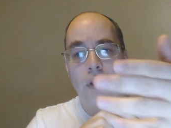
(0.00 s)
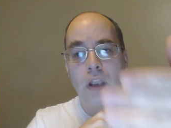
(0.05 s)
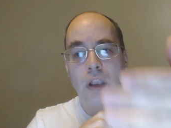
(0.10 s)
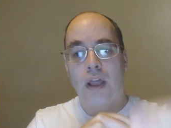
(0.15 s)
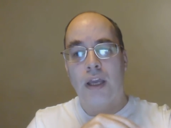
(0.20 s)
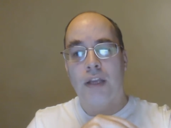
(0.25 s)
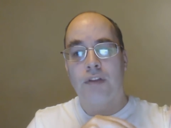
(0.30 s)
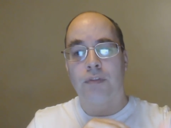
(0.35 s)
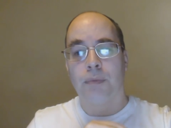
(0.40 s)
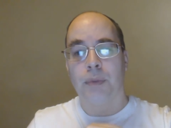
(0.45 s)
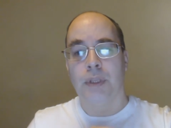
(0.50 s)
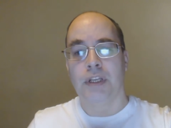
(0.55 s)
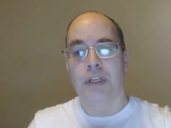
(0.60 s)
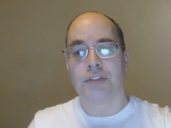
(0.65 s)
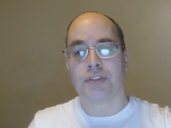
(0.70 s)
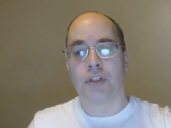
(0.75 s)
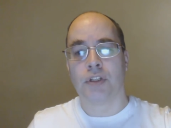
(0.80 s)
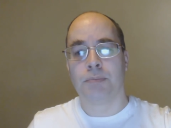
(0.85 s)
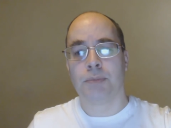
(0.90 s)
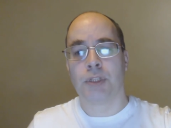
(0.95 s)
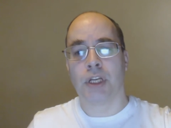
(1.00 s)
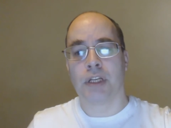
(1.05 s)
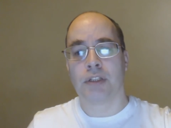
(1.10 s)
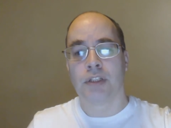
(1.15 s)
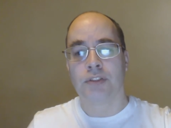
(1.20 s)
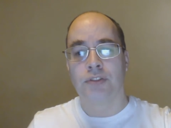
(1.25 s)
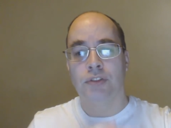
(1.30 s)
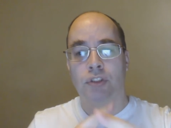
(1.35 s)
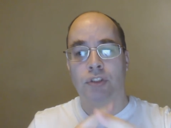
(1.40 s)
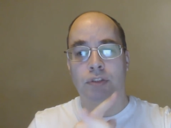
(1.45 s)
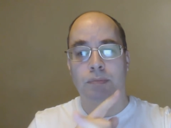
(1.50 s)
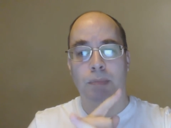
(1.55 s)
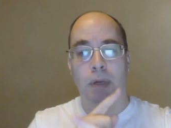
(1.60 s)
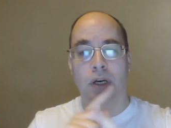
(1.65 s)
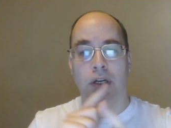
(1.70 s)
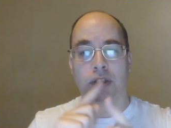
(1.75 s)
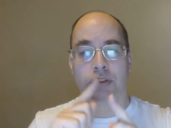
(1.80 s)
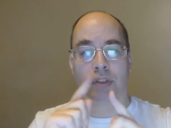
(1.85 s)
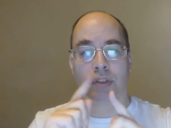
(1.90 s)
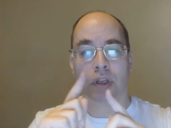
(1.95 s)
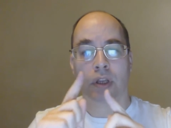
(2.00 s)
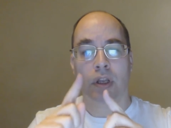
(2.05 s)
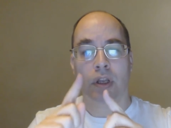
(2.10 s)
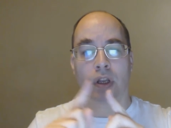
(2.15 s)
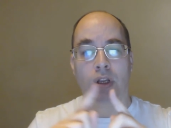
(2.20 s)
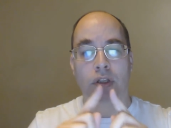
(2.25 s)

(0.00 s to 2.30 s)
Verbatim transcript: The light from the distant object doesn't just pass